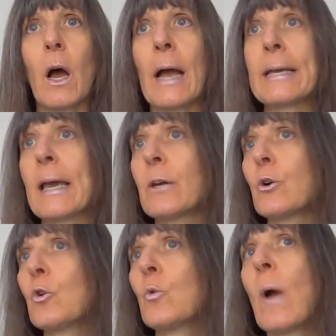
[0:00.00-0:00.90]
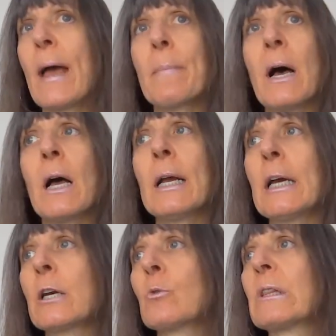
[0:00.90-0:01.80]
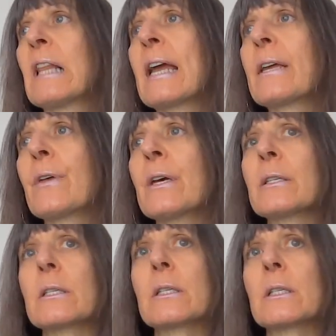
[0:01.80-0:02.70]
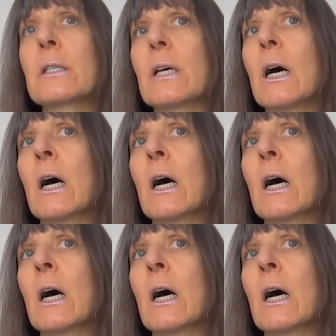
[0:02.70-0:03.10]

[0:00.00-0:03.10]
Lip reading: I get, who am I? I don't like this.